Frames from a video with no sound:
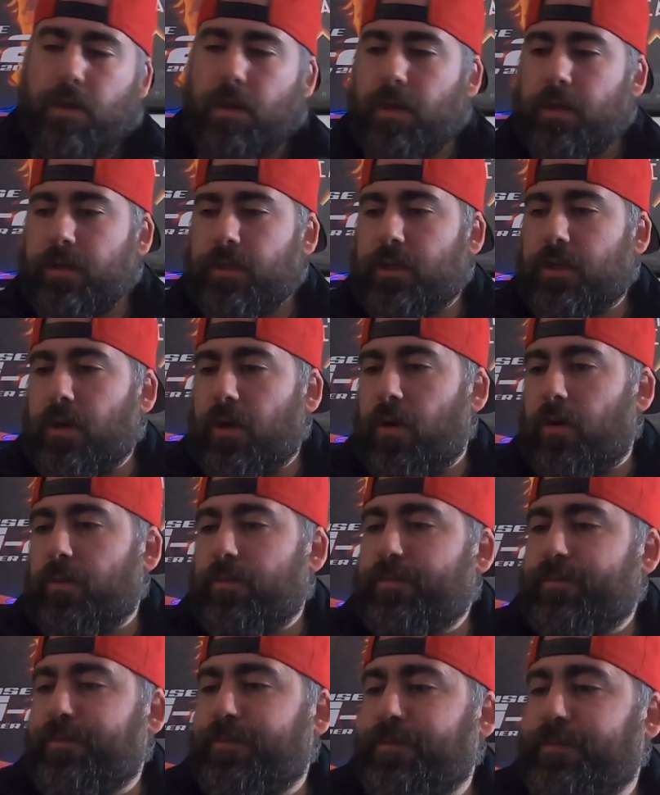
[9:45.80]
so,
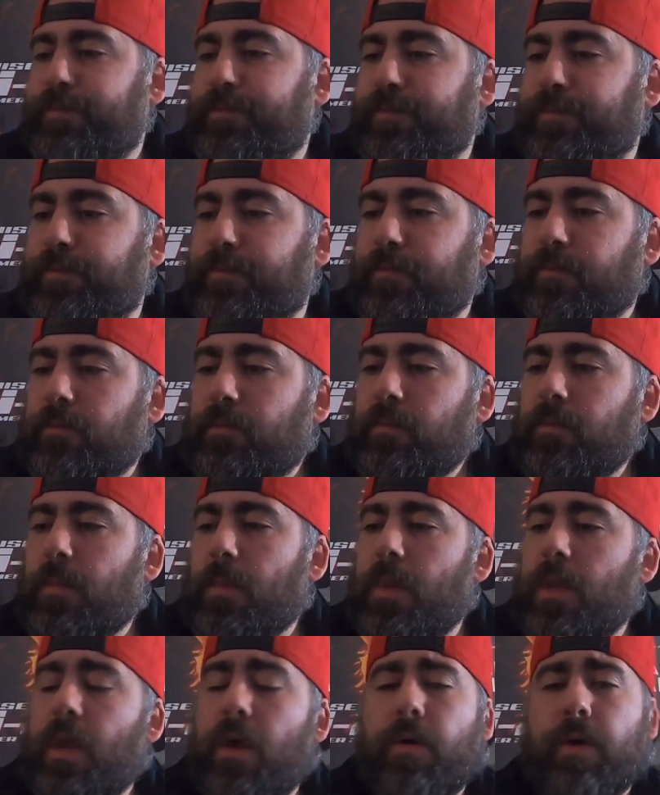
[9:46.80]

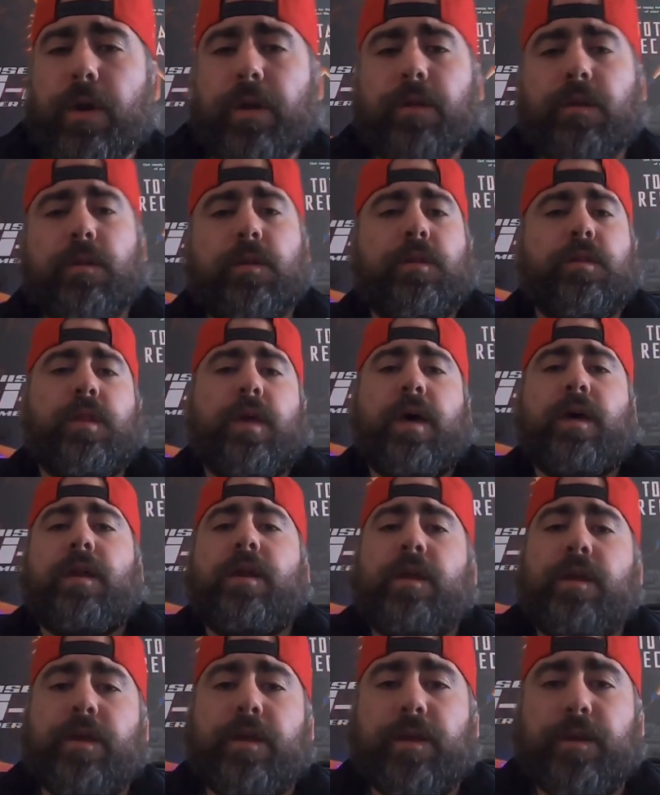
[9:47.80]
all right,
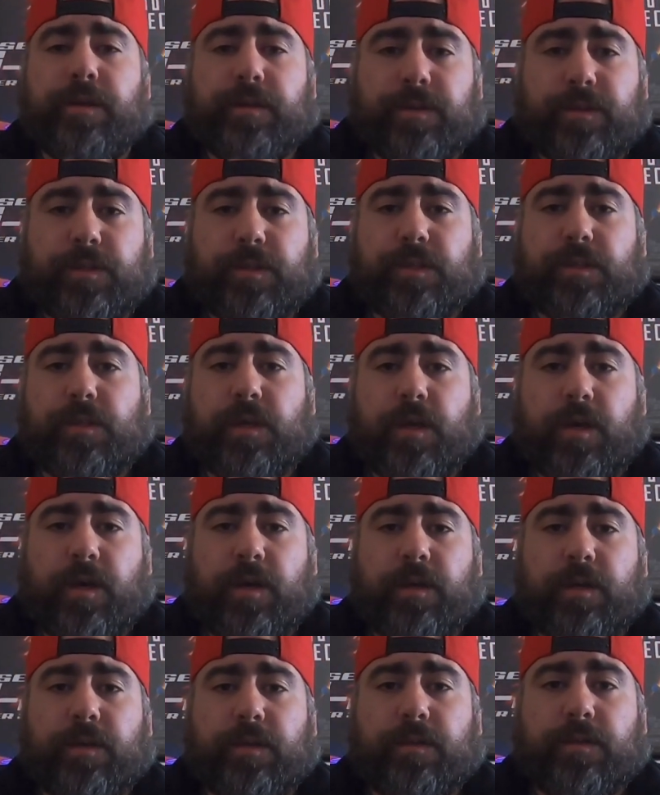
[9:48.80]
that is
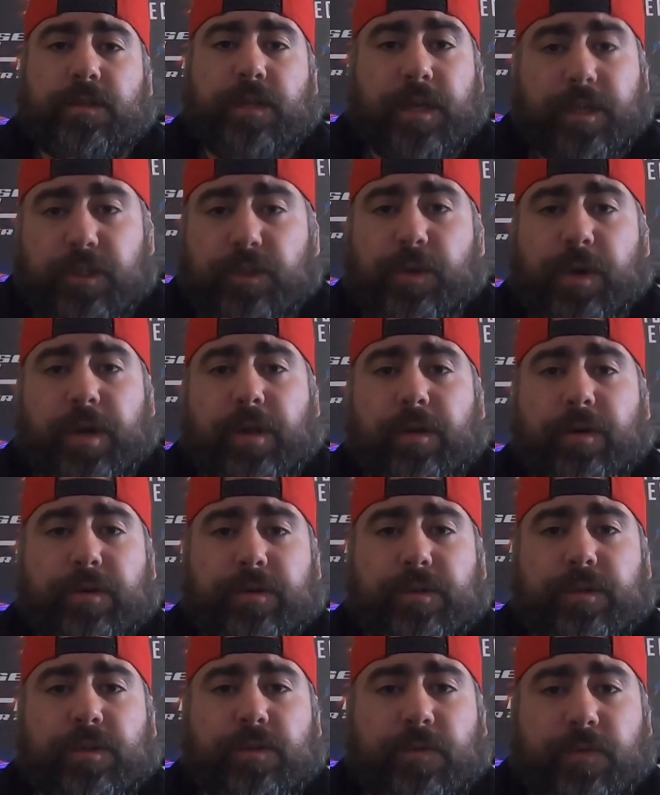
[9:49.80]
10
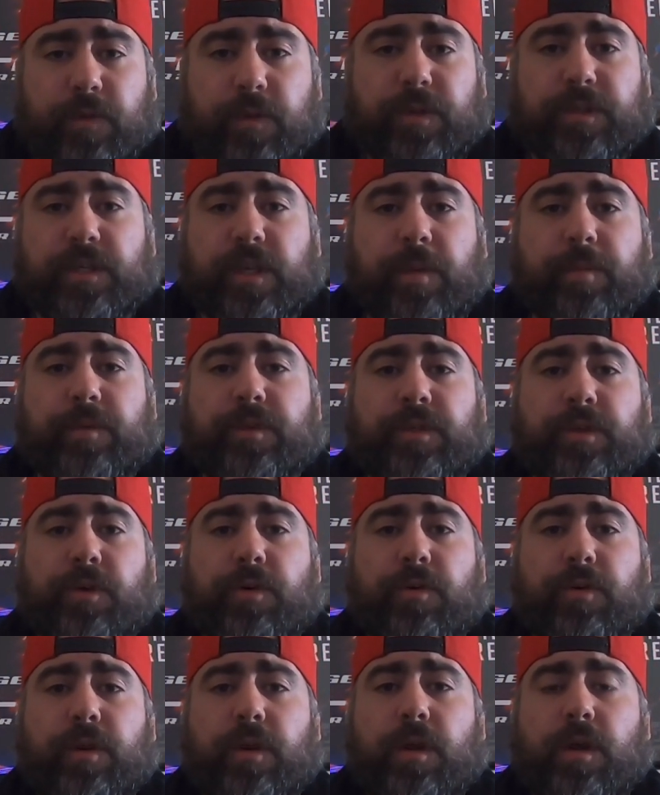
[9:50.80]
trailers for this
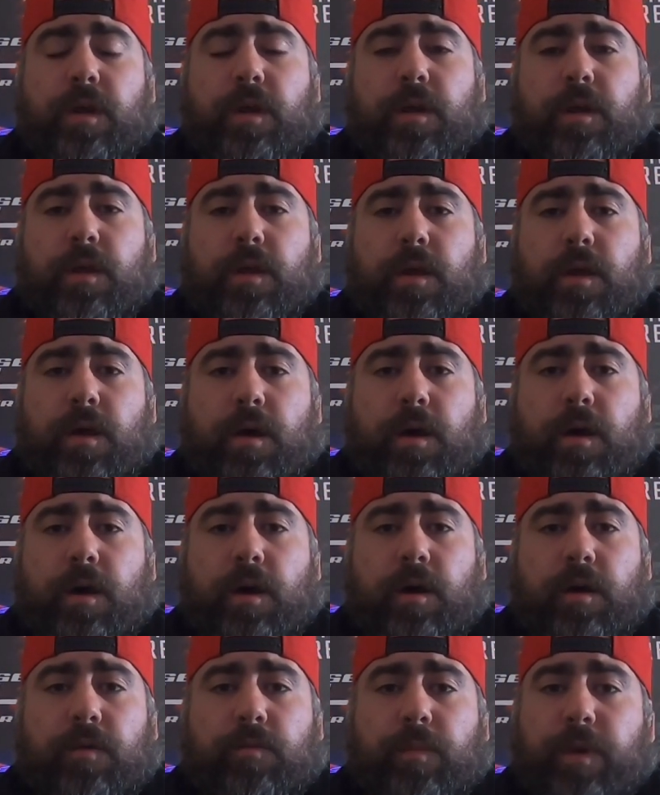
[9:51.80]
episode.
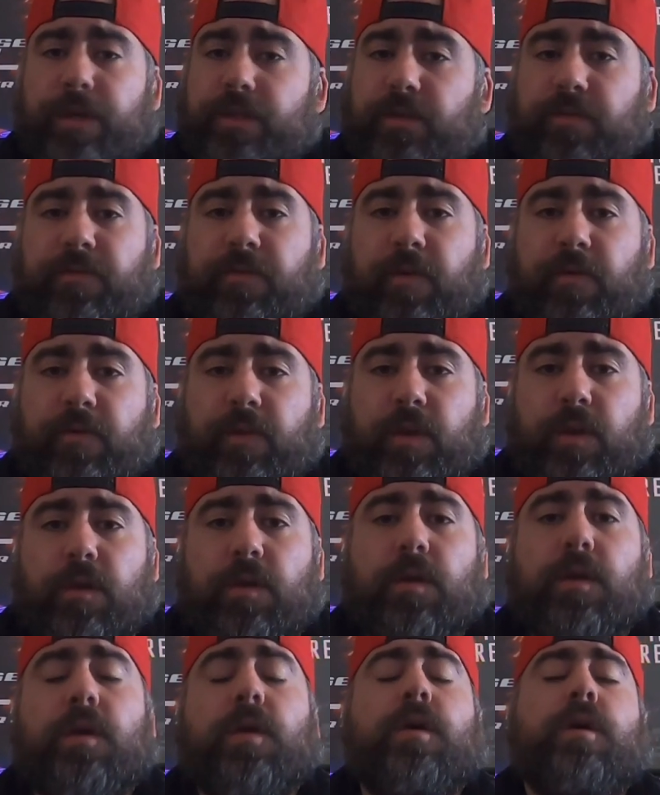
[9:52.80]
Makes it
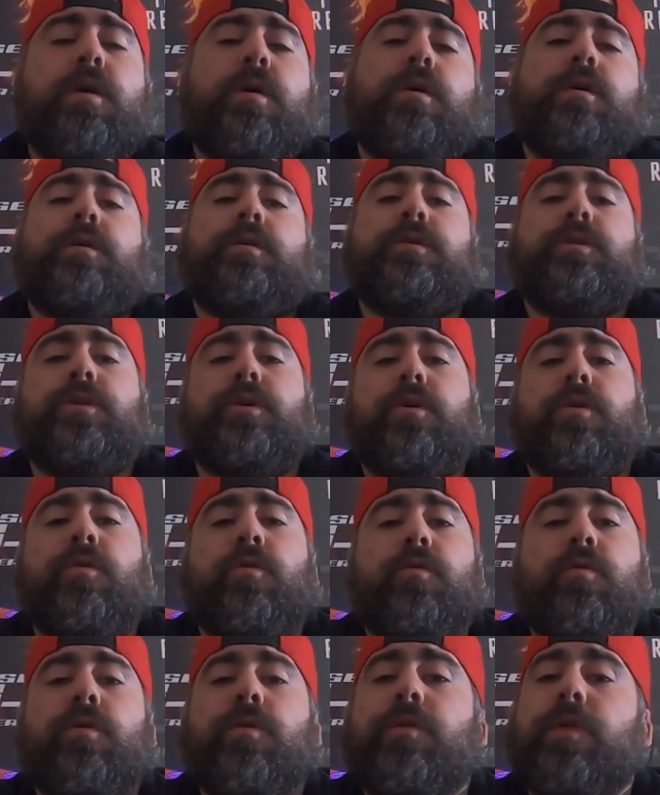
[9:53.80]
50.
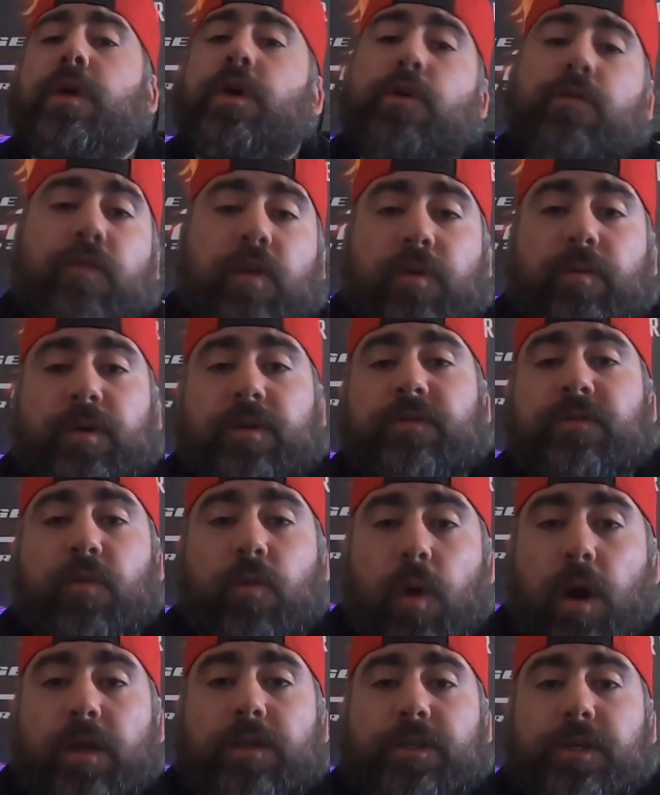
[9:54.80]
So thank you very much for
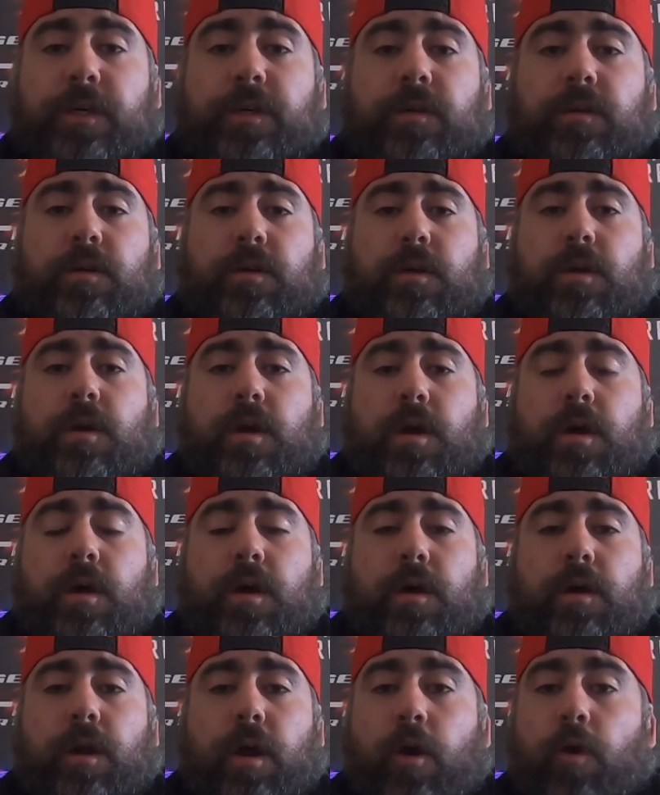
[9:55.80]
watching, and
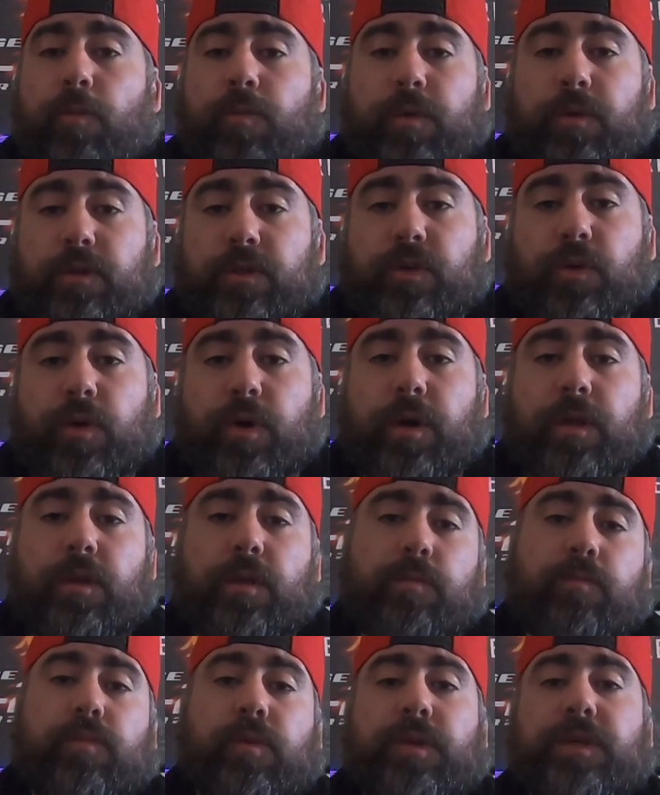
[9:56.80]
I hope you enjoyed.
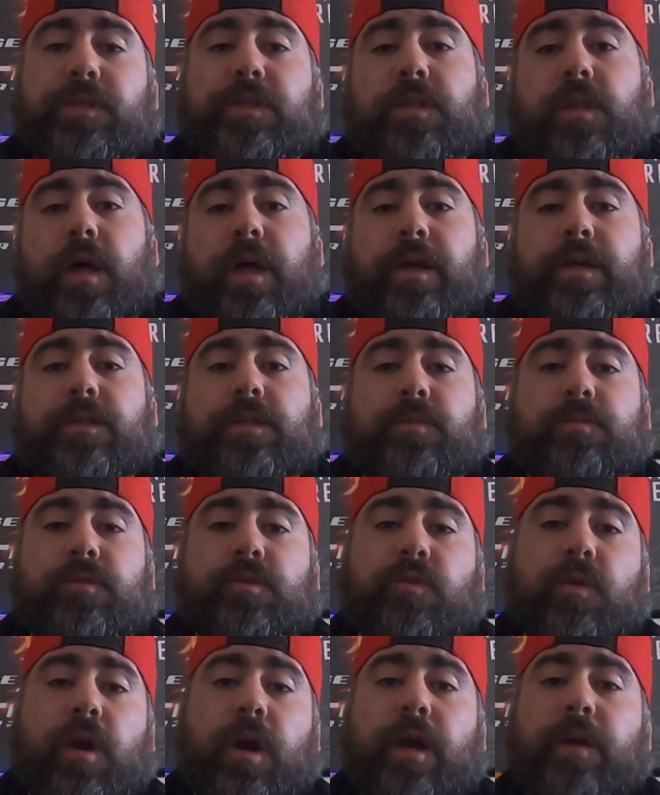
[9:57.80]
Please like,
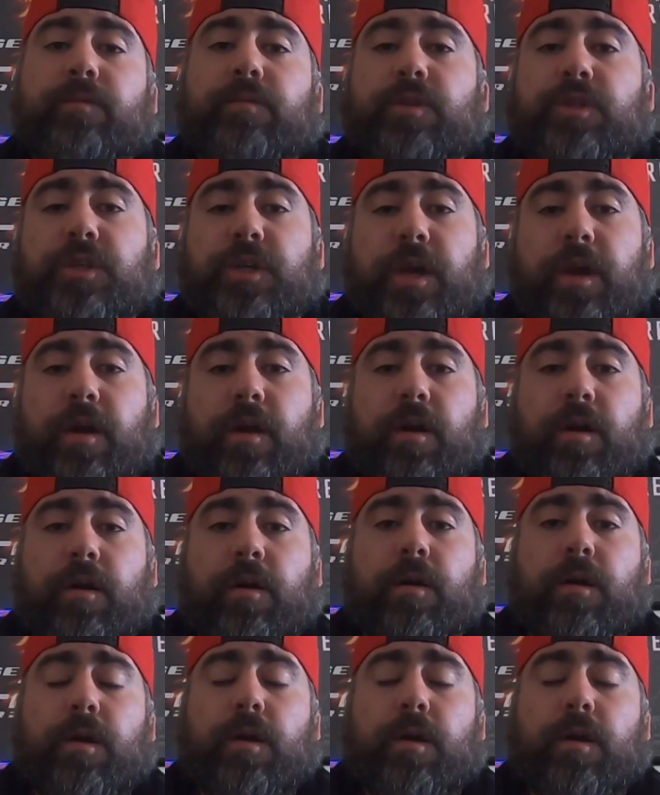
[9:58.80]
subscribe, share,